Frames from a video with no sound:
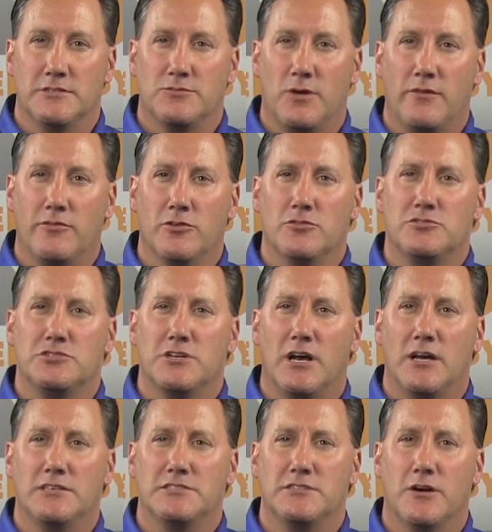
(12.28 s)
has
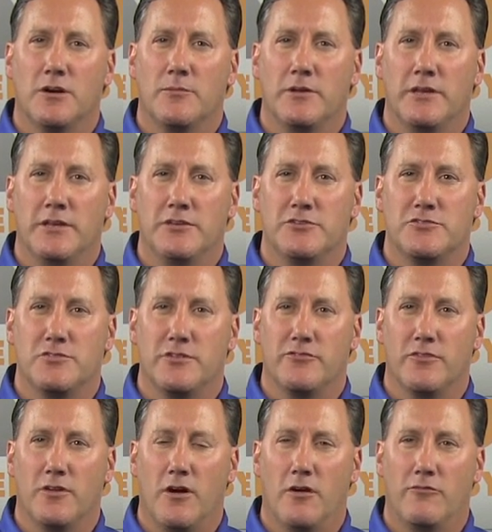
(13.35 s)
revolutionized the armor industry
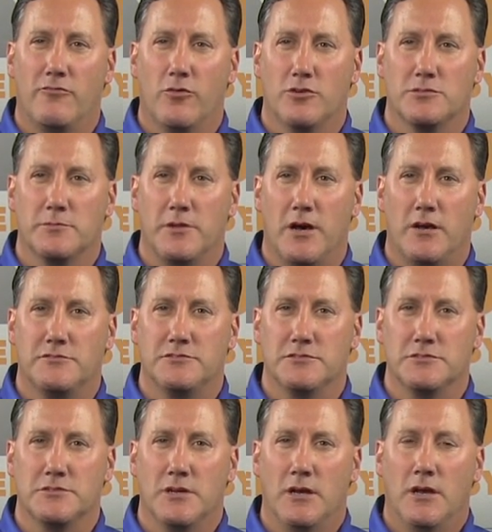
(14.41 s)
for law enforcement
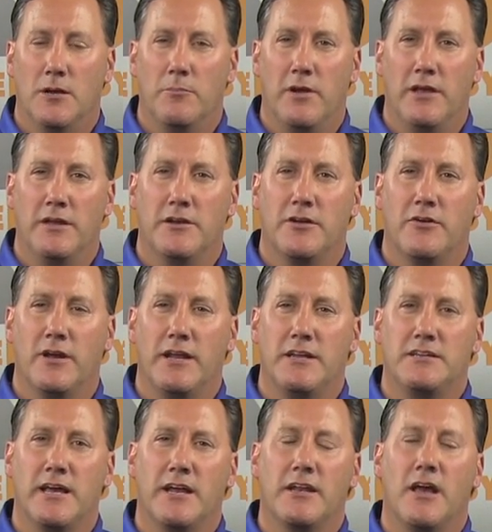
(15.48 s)
officers by
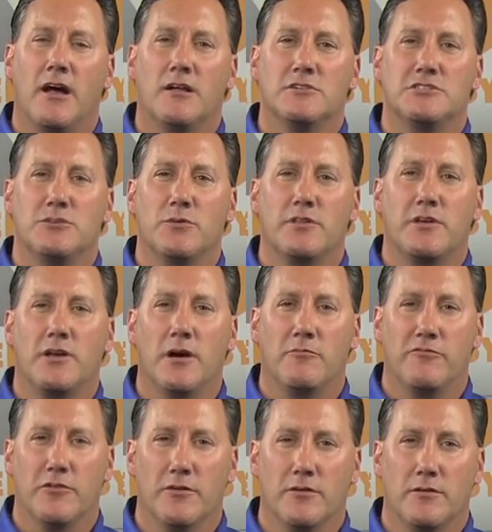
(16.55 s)
integrating technology with
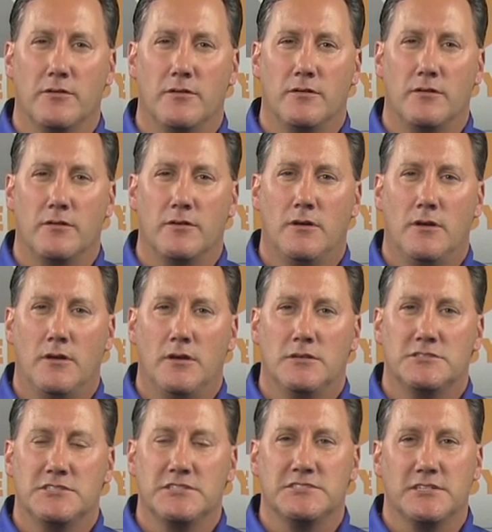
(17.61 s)
comfort.
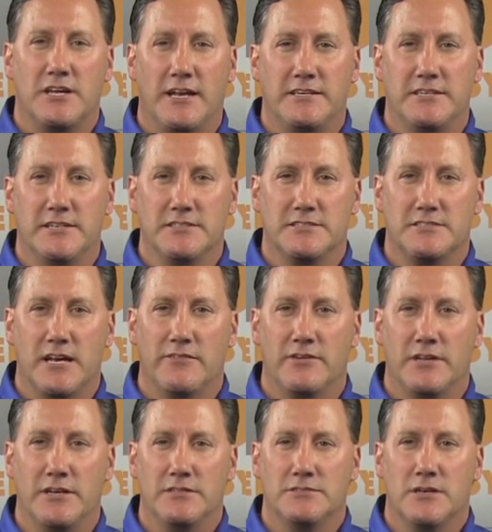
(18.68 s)
Since the
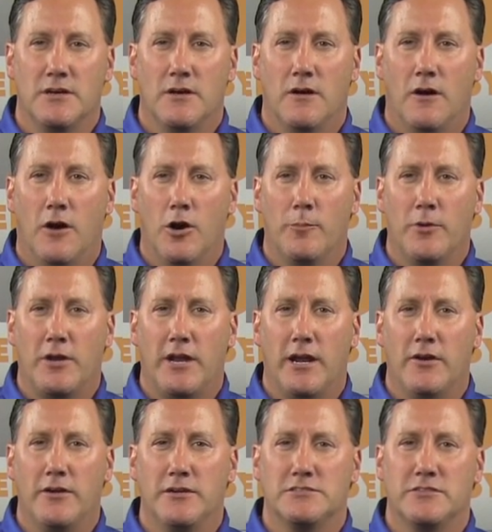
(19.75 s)
1970s, armor
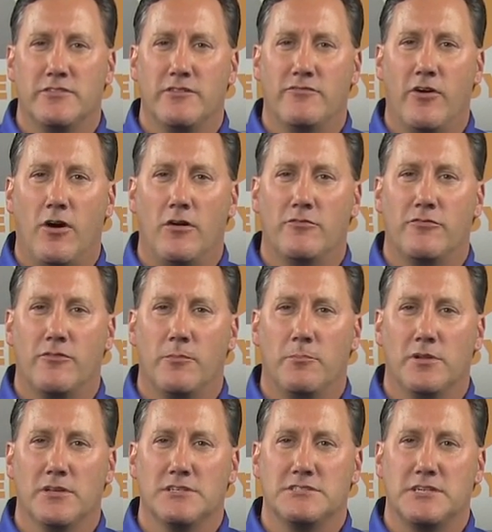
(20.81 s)
carriers have evolved from
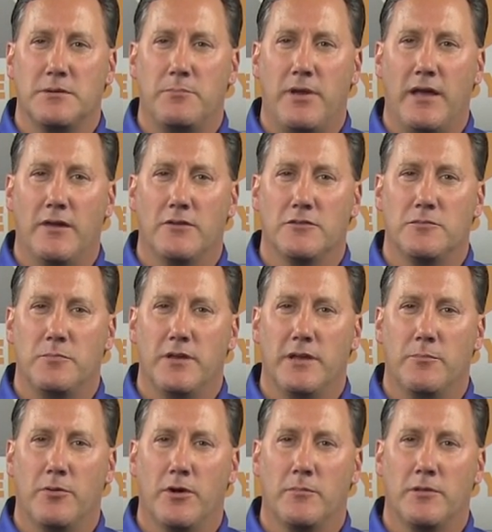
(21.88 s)
ballistic panels
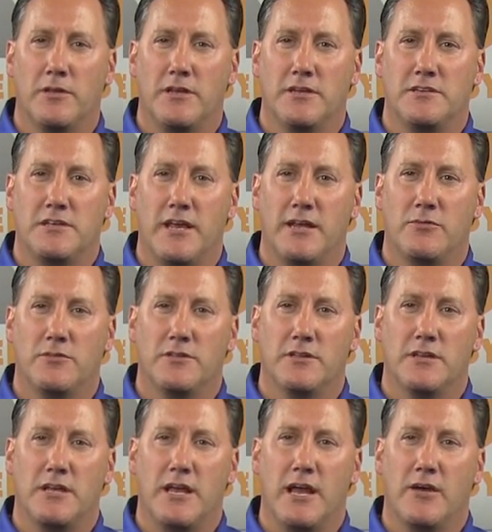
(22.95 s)
being permanently contained
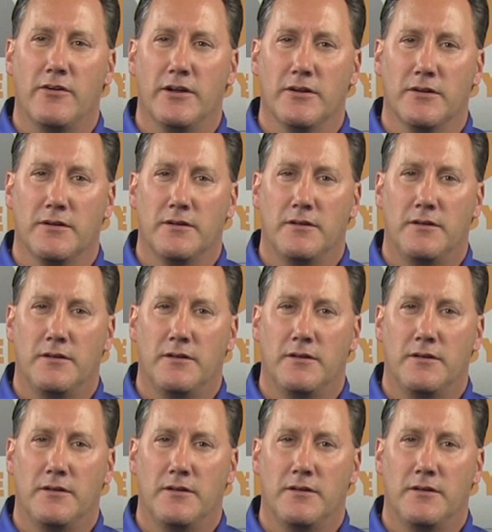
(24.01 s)
within the carrier.